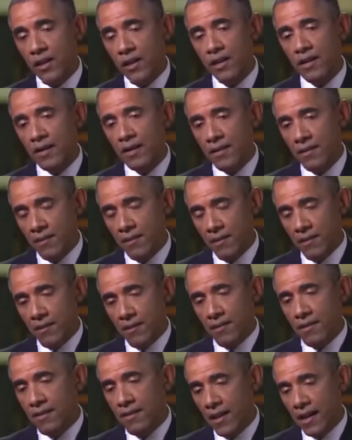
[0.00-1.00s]
ha.
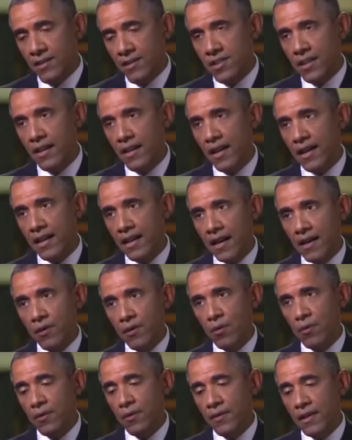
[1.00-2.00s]
That's it. I
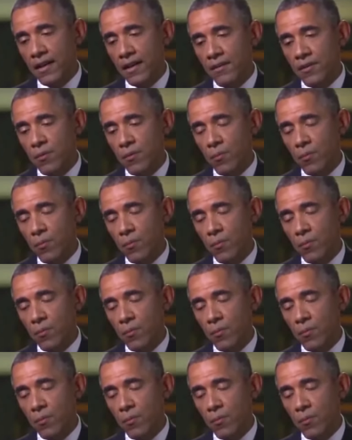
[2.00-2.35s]
can't hold it in.